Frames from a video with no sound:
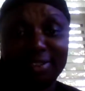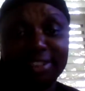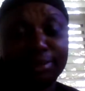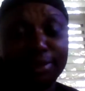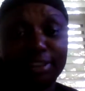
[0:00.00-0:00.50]

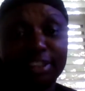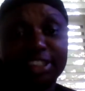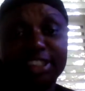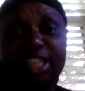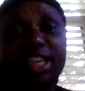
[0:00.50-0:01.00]

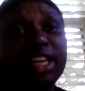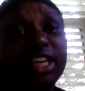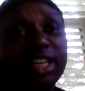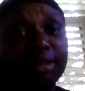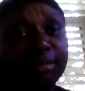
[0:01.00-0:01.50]
experience
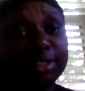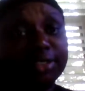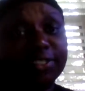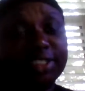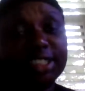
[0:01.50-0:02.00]
in the mental
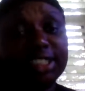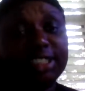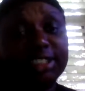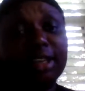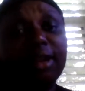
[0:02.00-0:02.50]

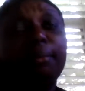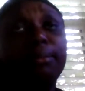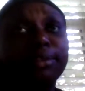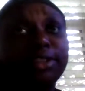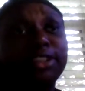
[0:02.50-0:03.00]
facilities,
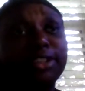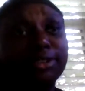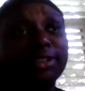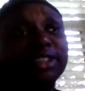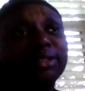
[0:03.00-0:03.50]
booty
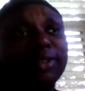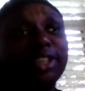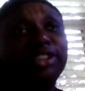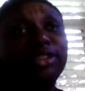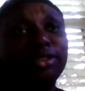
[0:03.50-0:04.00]
juice is when
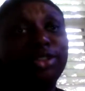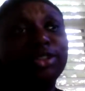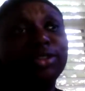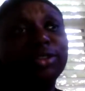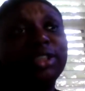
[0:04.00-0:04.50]
they shoot
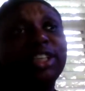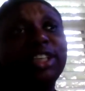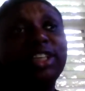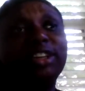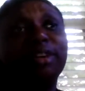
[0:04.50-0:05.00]
you
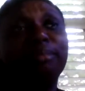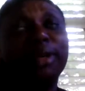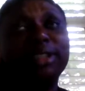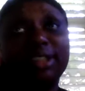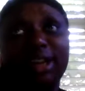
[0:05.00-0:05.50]
in your
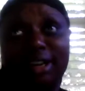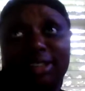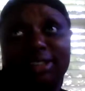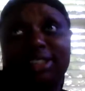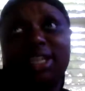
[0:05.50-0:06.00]

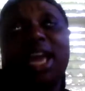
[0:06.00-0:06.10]
buttocks